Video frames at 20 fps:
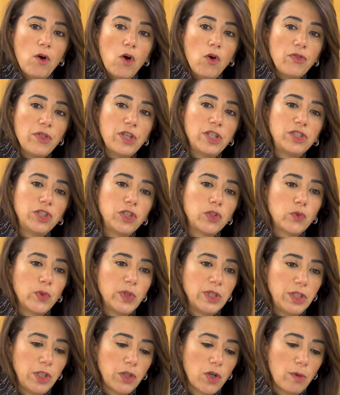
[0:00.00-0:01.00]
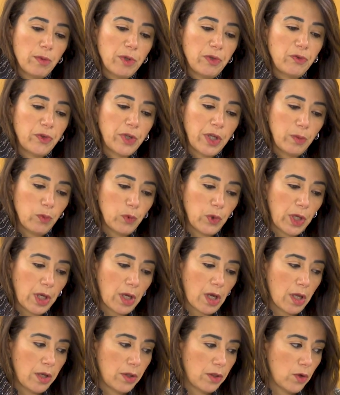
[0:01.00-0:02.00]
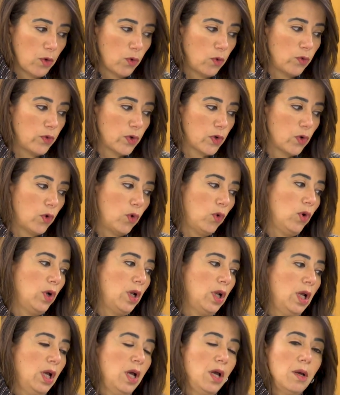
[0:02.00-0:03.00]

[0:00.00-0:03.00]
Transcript: on the G20 common framework and the overhaul,